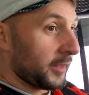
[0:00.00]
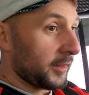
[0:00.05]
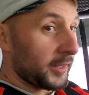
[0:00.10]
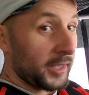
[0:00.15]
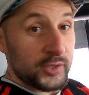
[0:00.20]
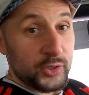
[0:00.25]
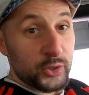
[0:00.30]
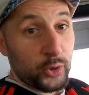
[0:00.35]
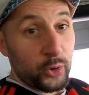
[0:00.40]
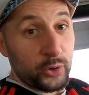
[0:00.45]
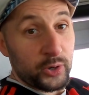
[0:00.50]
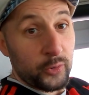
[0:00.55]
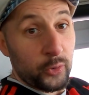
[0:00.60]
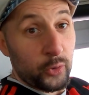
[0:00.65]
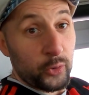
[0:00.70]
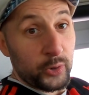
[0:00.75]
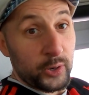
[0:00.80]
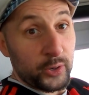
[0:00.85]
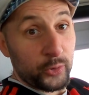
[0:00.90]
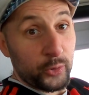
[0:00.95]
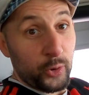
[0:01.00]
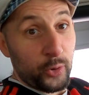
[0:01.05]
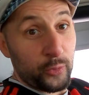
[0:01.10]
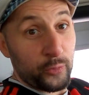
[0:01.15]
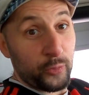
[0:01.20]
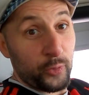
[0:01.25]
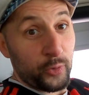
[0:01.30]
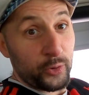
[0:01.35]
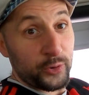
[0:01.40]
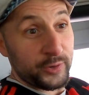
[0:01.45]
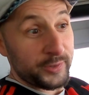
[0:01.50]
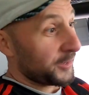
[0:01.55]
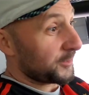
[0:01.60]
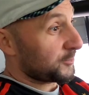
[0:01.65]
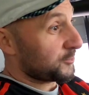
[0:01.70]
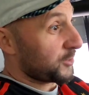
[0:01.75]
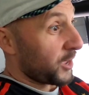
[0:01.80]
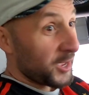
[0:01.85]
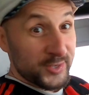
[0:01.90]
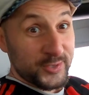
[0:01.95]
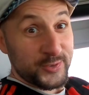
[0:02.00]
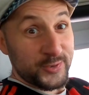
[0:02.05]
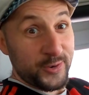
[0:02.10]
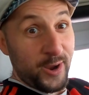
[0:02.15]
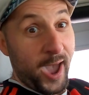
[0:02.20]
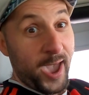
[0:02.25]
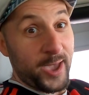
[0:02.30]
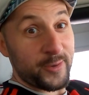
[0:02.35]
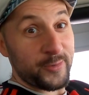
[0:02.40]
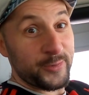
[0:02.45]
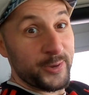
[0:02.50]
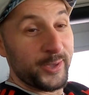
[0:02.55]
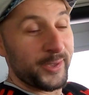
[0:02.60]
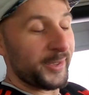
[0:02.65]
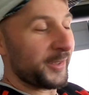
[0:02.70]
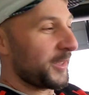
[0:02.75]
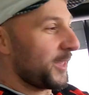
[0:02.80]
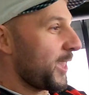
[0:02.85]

let's turn it on and go for the test drive.